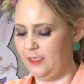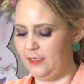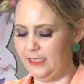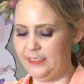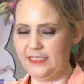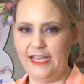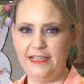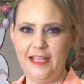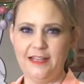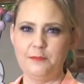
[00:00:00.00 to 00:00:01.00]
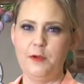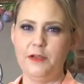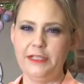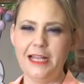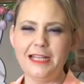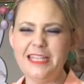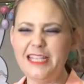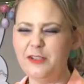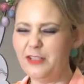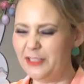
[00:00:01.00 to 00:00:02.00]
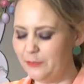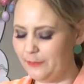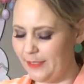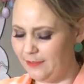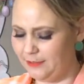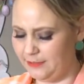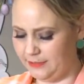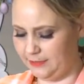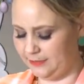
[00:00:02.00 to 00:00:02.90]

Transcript: Let's get that butter a little melt.